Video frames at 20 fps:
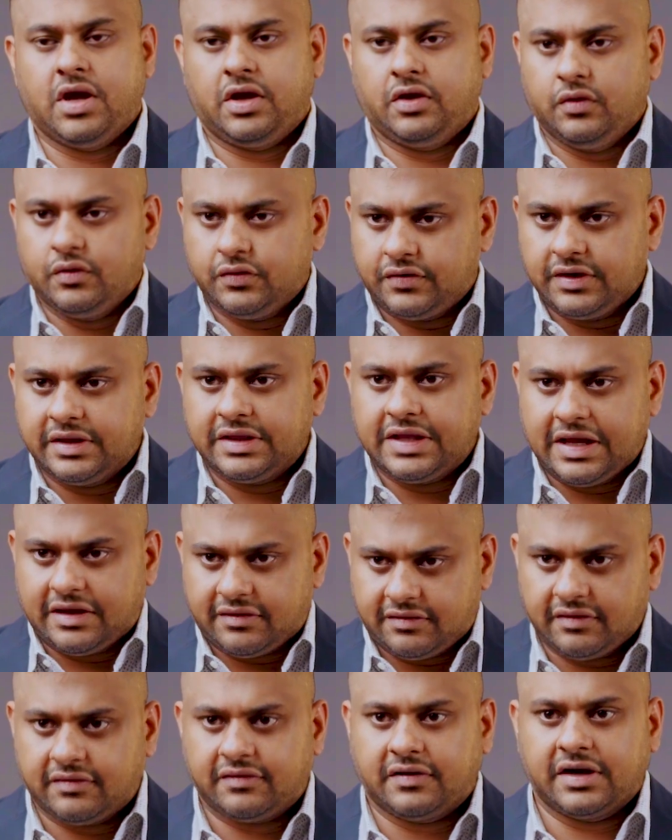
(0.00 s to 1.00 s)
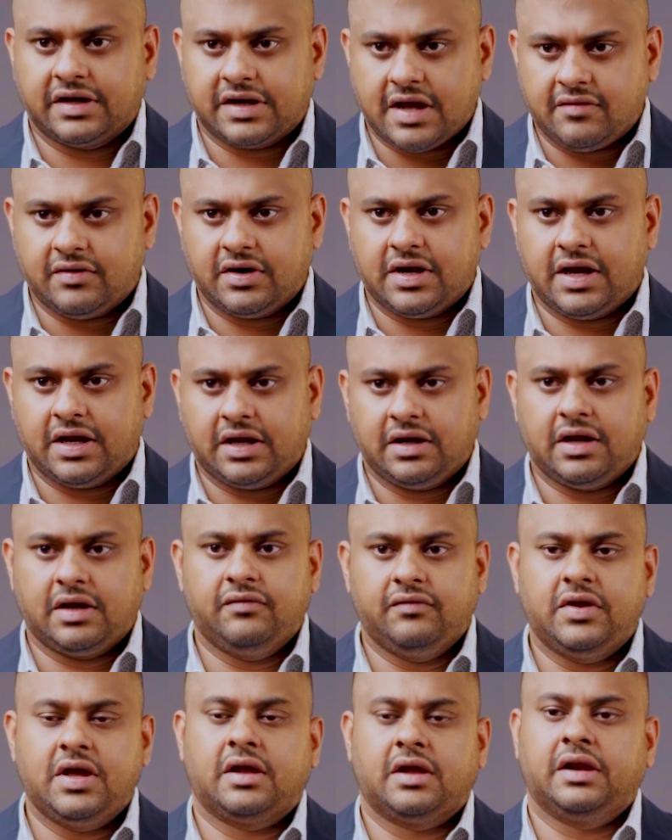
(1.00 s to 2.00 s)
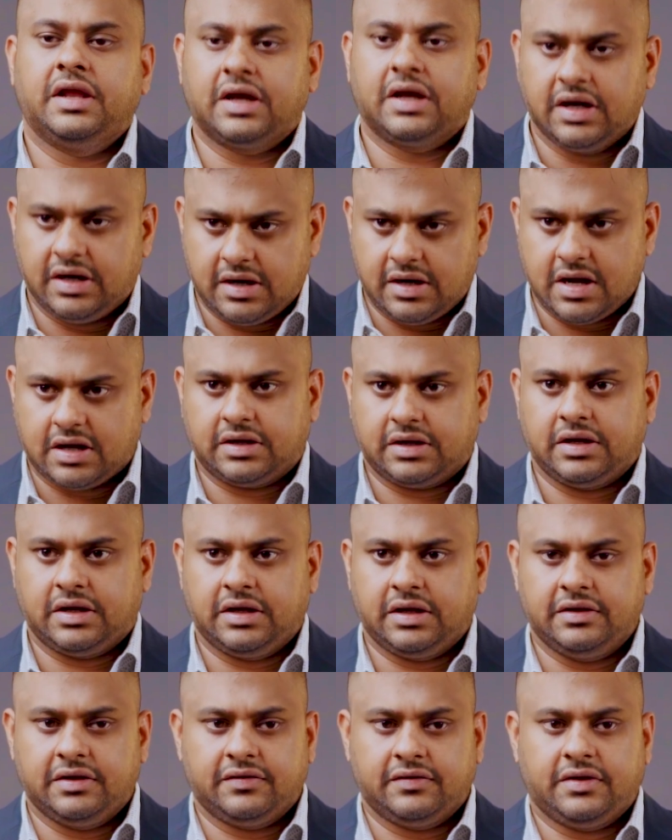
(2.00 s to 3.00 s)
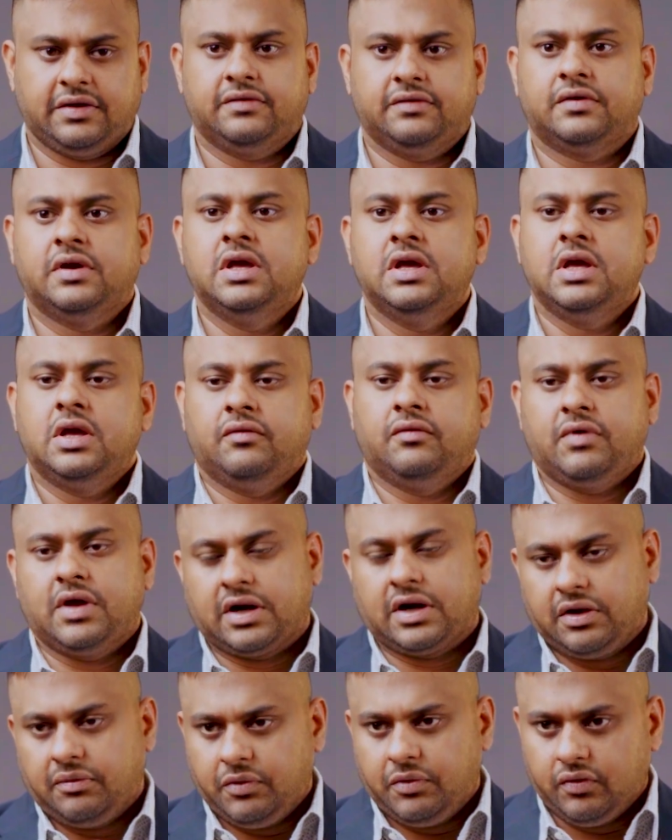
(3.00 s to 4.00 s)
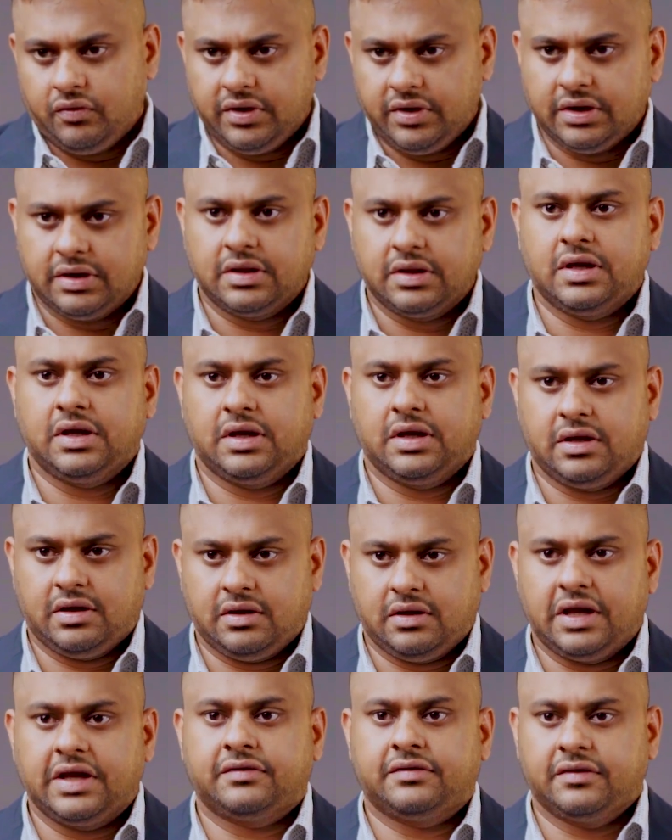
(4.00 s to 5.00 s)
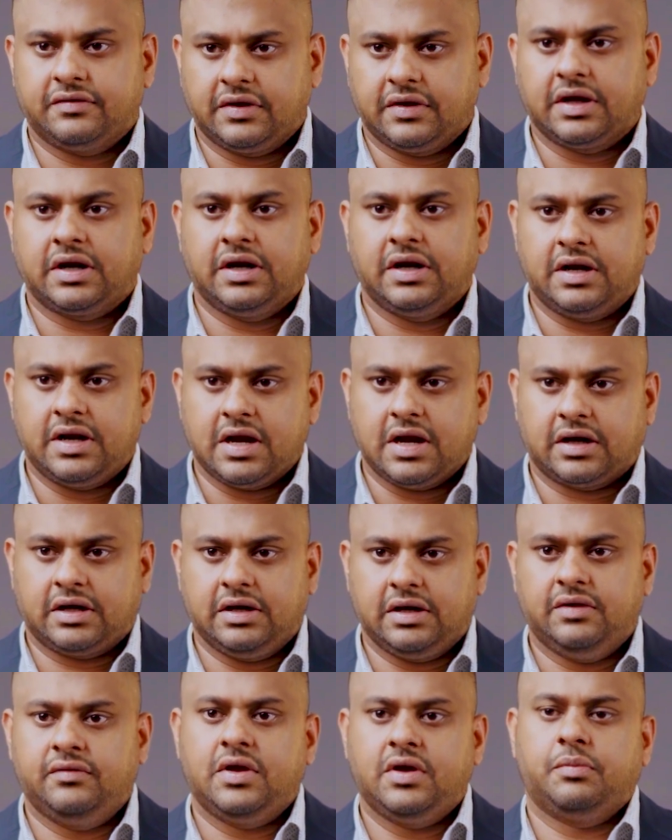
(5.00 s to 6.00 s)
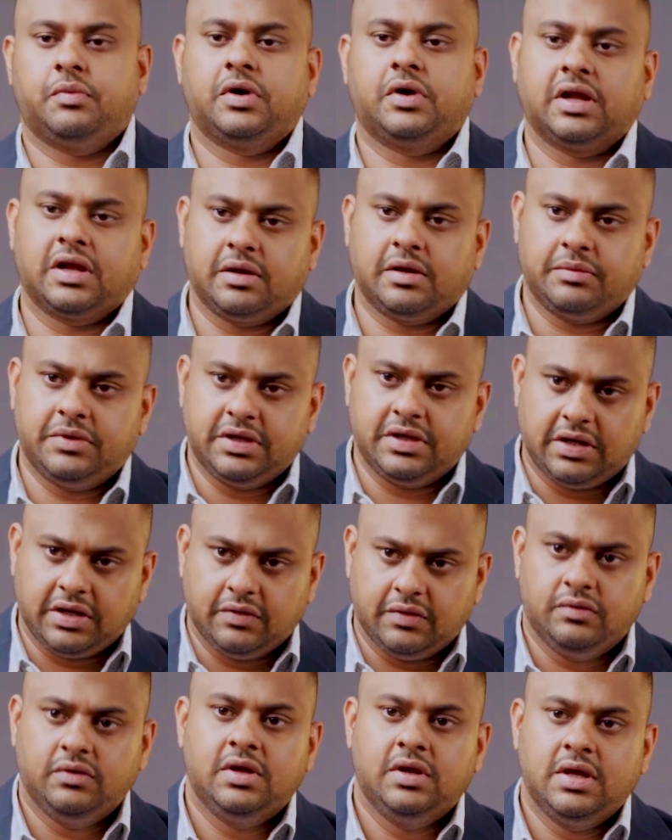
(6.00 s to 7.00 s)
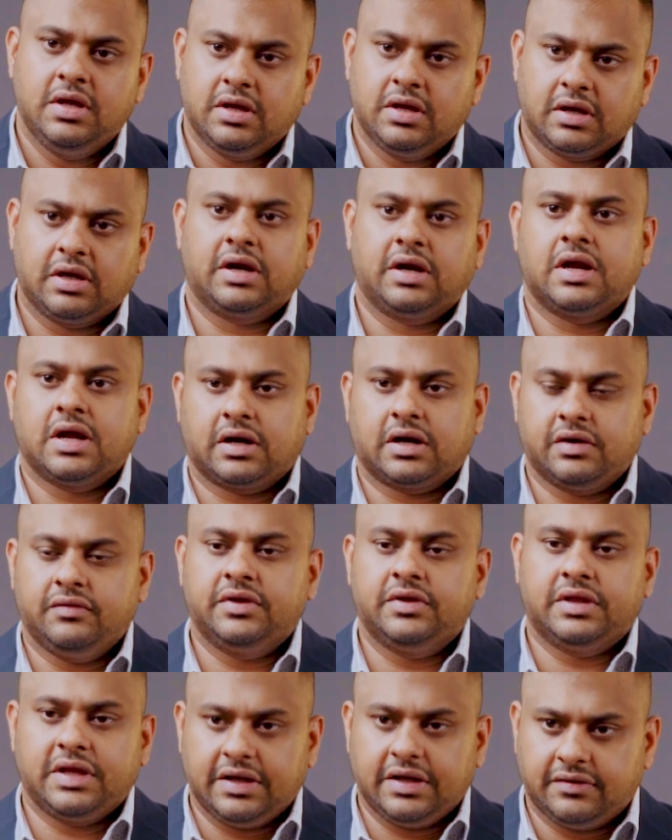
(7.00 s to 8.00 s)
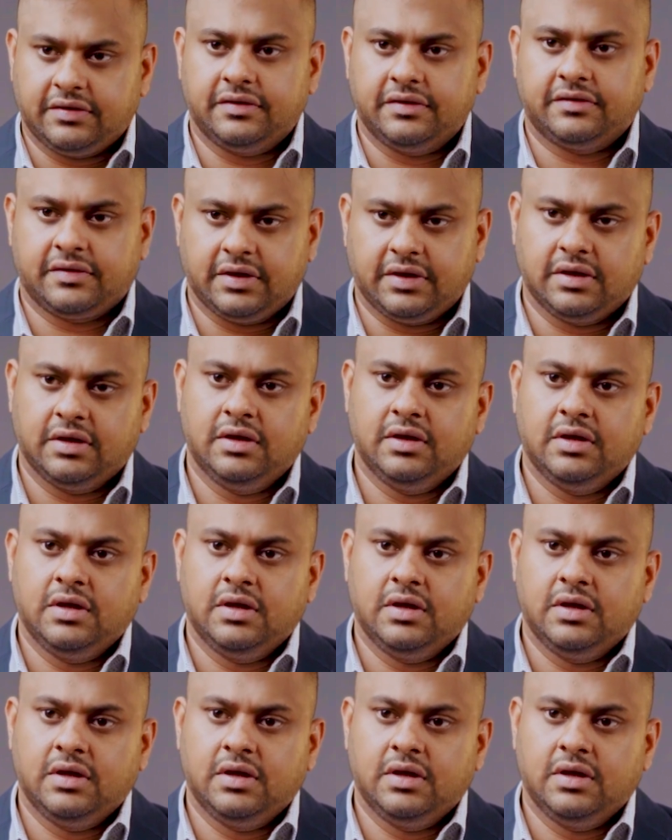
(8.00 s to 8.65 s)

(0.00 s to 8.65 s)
are using the existing tower line and we are reconductoring. In the sense, we are removing the existing conductor, we are putting up the new conductor with ACC.